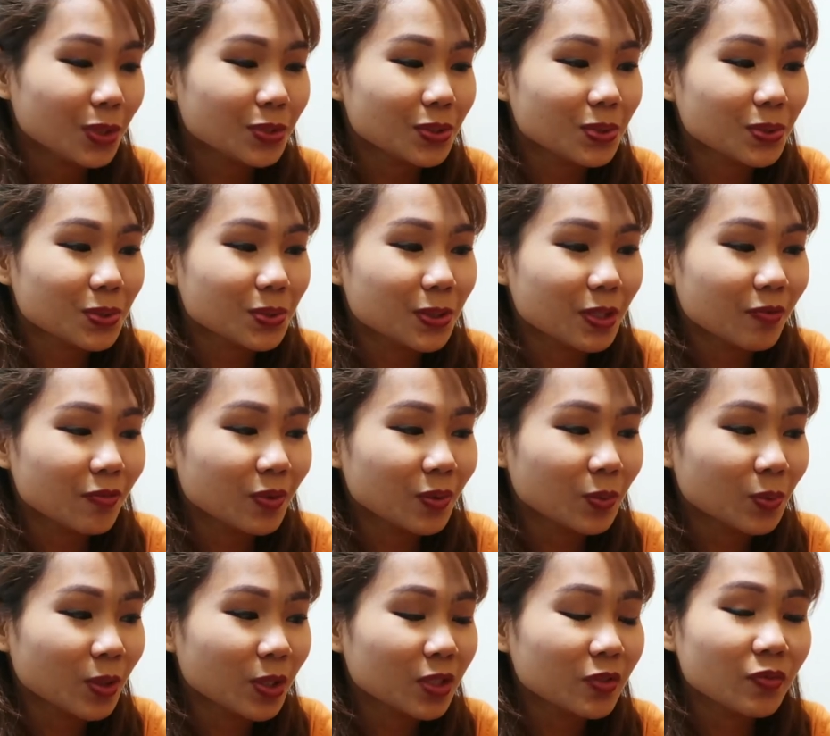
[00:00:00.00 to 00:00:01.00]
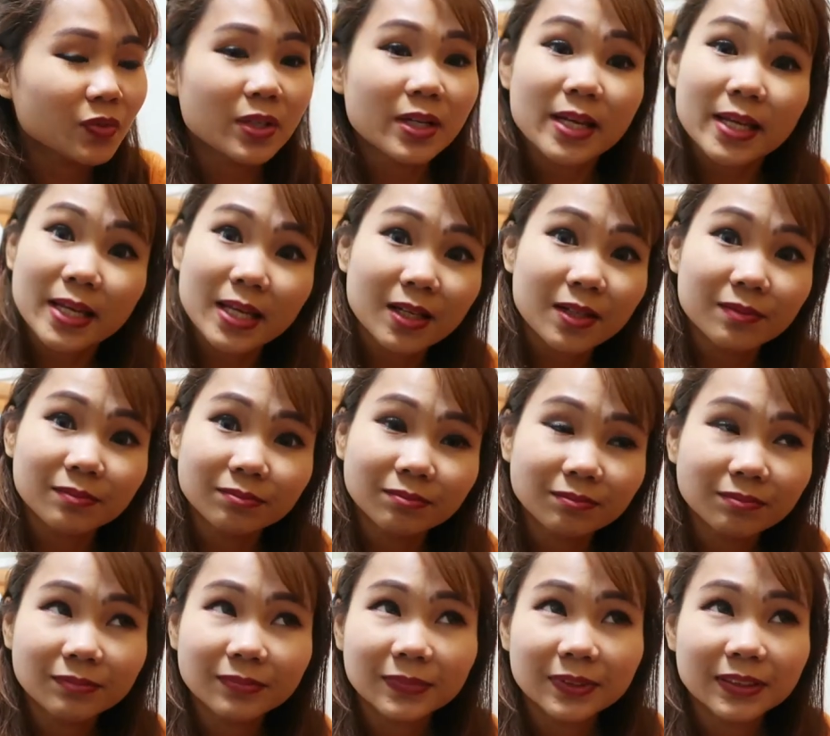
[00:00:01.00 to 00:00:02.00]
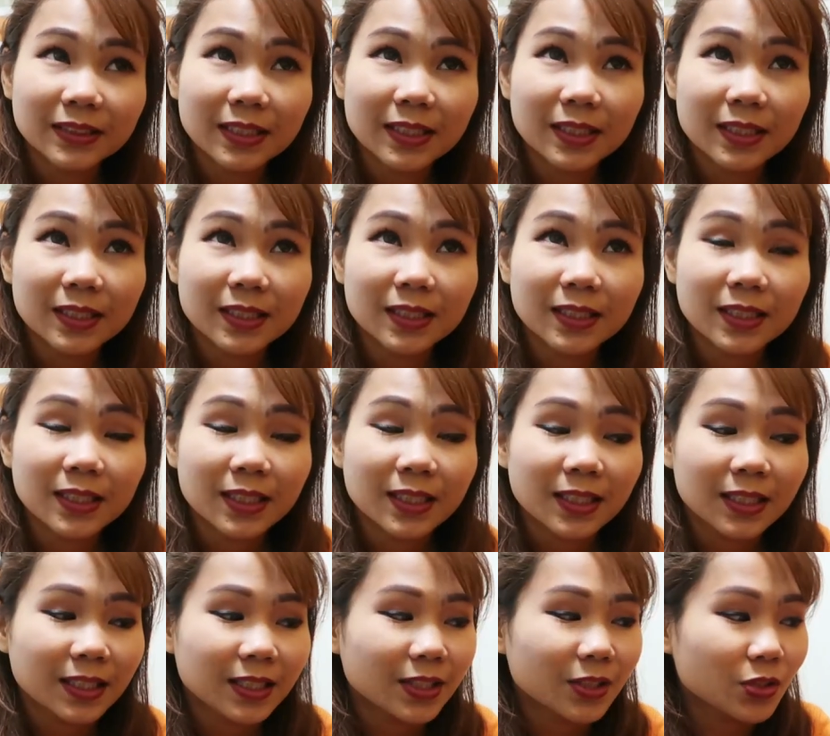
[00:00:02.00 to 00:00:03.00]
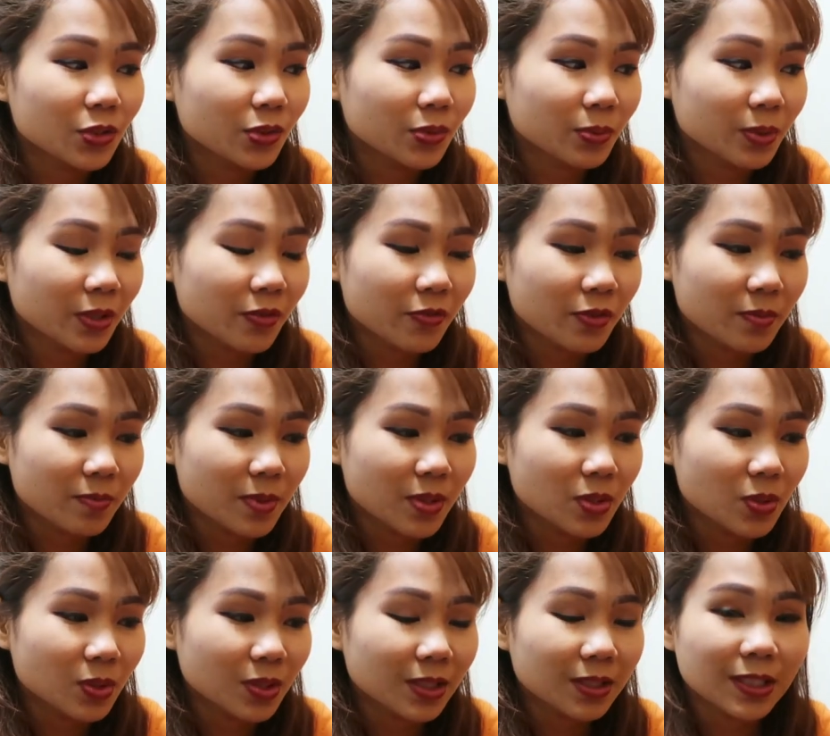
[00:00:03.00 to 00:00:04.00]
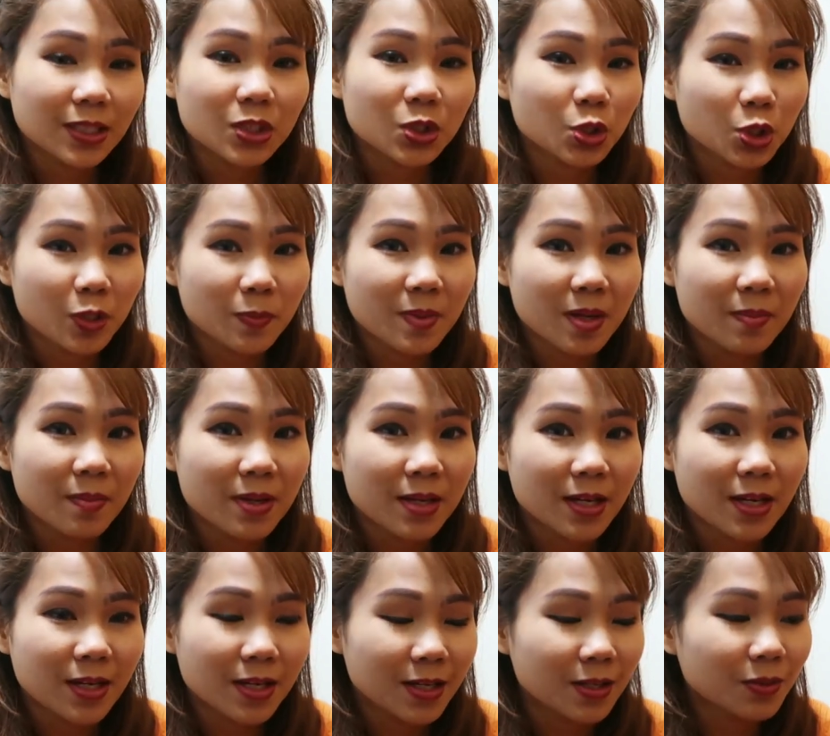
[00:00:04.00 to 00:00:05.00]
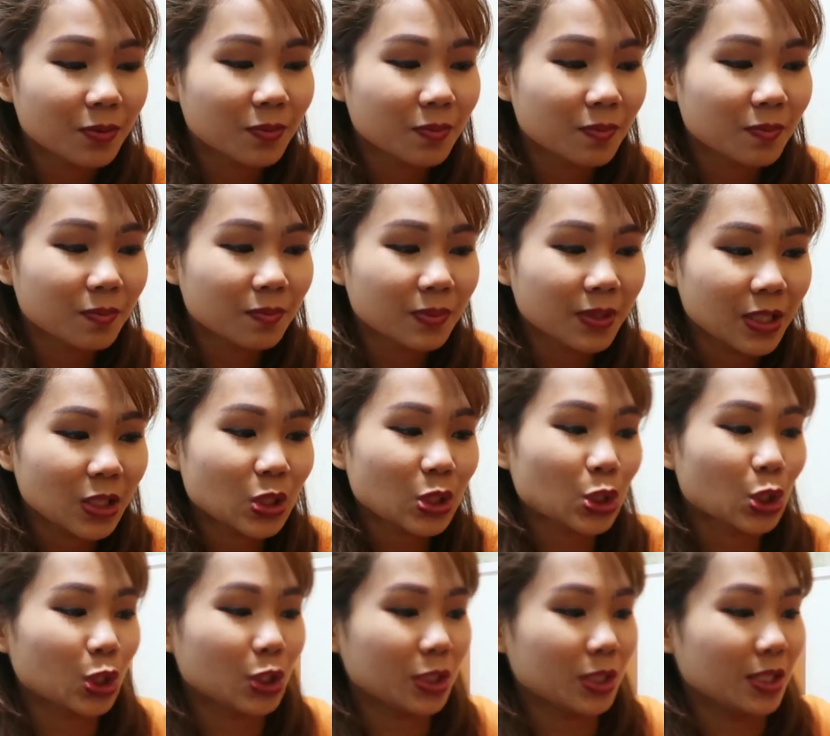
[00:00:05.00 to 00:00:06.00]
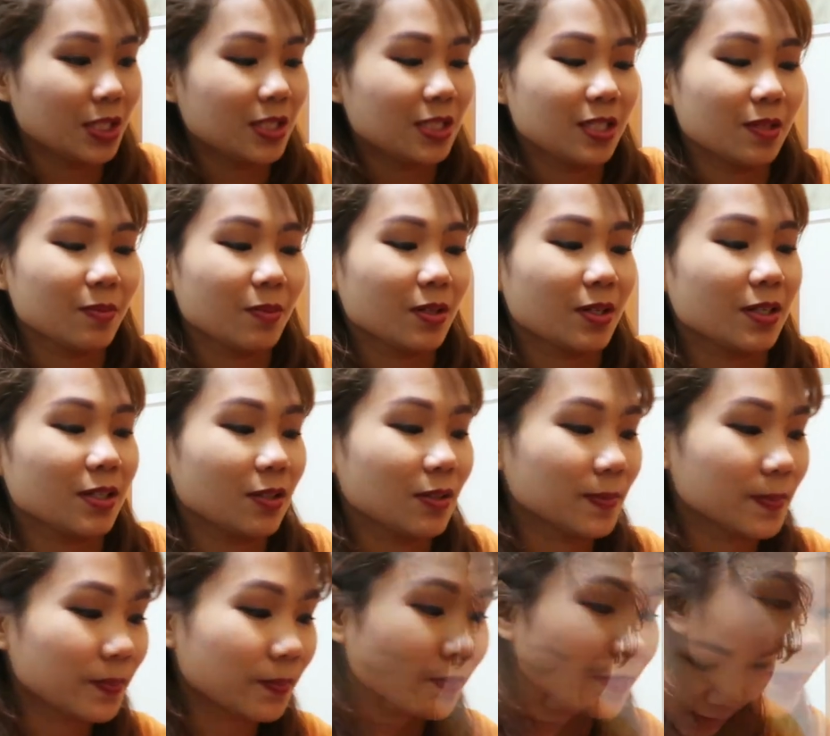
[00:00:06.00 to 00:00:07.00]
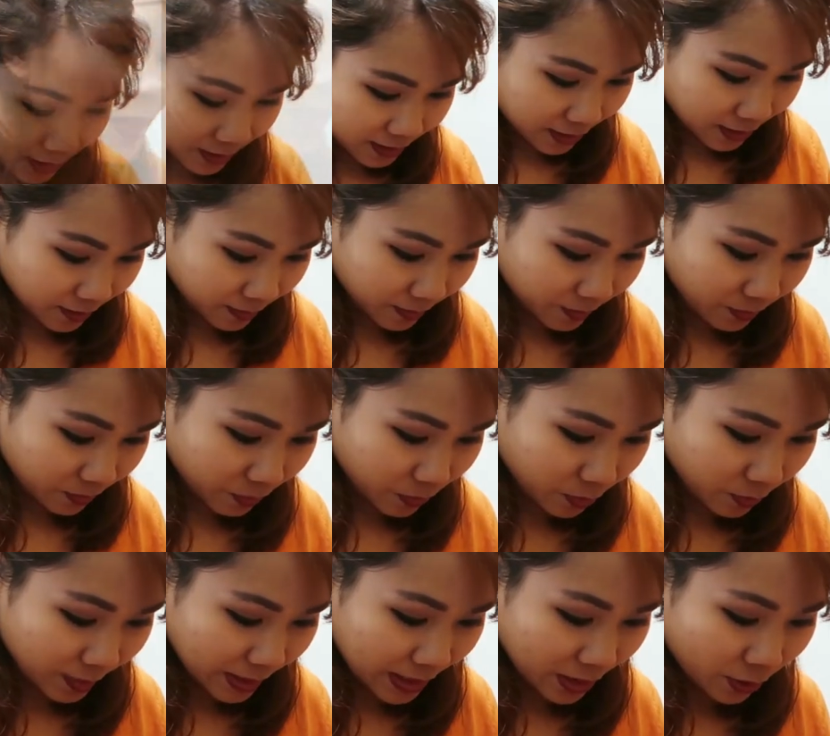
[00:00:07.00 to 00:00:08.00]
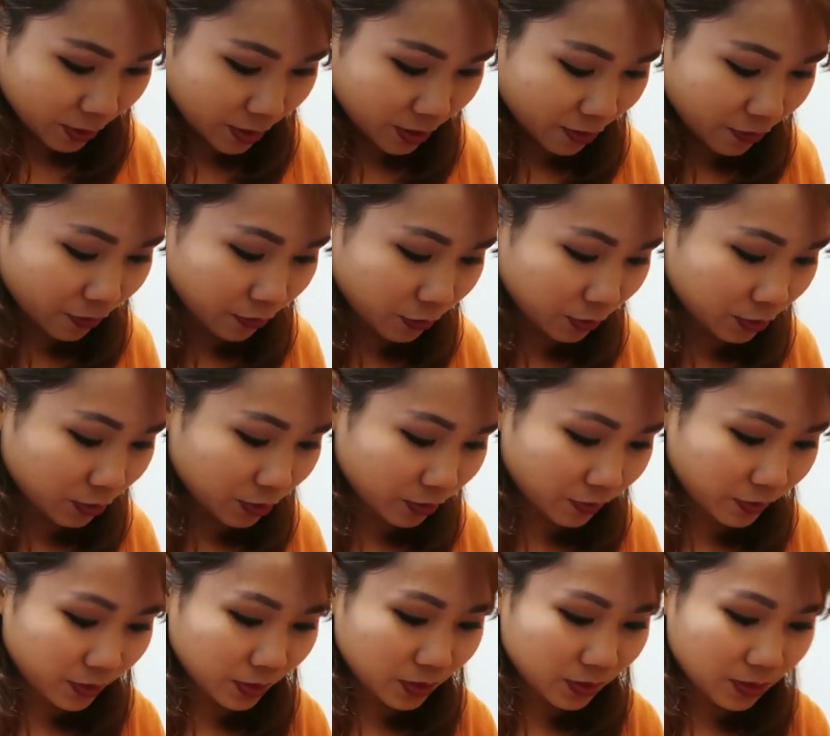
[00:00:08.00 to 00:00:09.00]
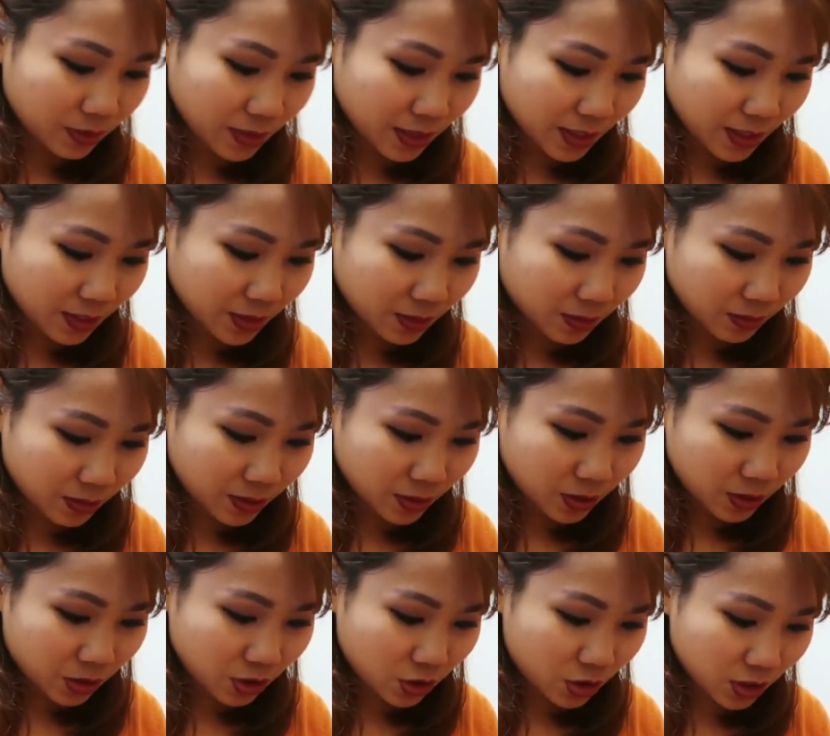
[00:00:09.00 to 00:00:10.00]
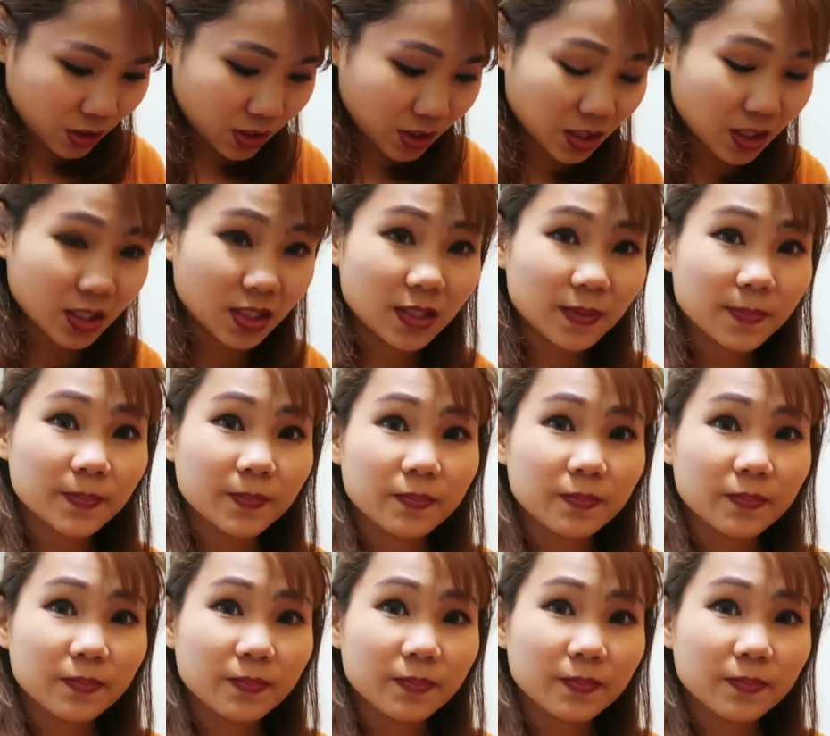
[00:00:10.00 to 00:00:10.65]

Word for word: So, if it works for him, then it should work for me. So, te-text ko siya mamaya kung na-install niya na yung SIM card. Um, bumili ako ng food ko for tonight. So, it's chicken.